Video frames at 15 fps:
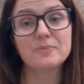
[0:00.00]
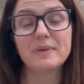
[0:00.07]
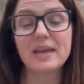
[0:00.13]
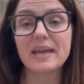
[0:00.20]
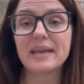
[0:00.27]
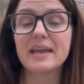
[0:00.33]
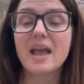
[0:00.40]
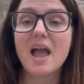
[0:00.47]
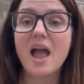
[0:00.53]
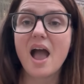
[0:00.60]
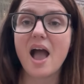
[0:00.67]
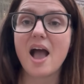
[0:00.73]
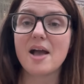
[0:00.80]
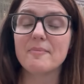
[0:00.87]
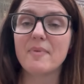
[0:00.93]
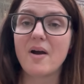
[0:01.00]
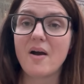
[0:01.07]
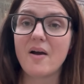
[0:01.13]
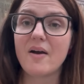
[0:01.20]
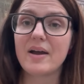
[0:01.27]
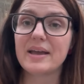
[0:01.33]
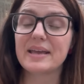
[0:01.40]
me.
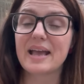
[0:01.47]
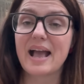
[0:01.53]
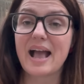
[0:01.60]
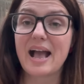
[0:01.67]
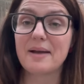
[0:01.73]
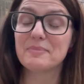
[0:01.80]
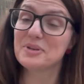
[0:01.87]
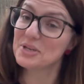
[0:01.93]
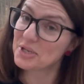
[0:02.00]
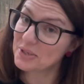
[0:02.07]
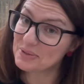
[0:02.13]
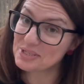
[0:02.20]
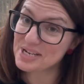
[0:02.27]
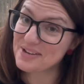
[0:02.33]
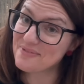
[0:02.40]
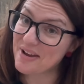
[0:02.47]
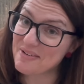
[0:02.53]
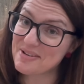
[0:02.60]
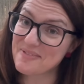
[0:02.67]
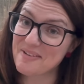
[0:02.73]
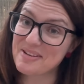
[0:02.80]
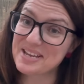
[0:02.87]
I am usually
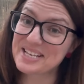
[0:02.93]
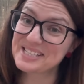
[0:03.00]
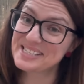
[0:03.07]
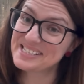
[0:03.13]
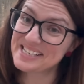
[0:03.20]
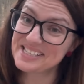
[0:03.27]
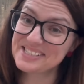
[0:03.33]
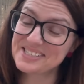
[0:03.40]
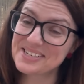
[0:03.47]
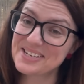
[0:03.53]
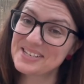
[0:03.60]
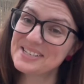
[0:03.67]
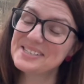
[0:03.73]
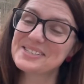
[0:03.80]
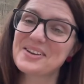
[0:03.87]
very, very consistent.